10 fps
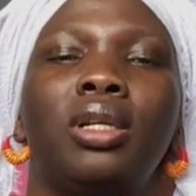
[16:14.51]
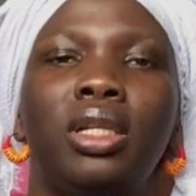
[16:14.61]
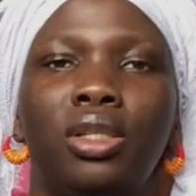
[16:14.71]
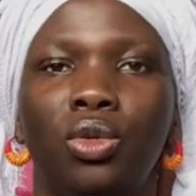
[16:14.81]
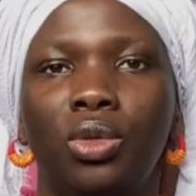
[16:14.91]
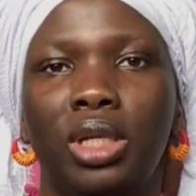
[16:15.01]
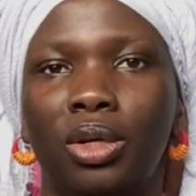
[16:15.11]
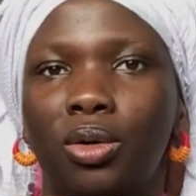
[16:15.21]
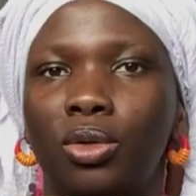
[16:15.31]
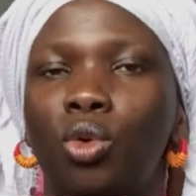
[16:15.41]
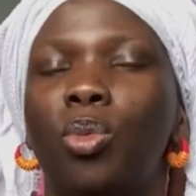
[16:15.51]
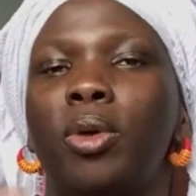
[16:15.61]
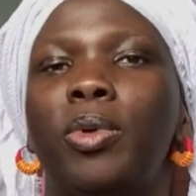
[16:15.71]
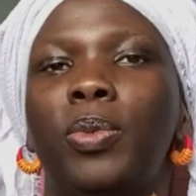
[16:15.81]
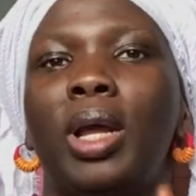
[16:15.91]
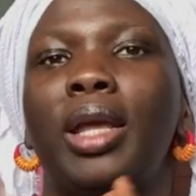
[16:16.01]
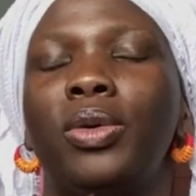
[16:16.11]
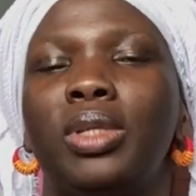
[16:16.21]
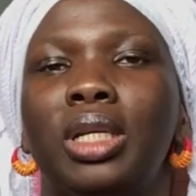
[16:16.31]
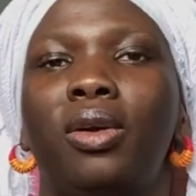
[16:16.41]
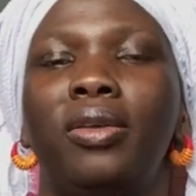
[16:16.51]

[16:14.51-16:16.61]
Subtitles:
is using or a group of people are using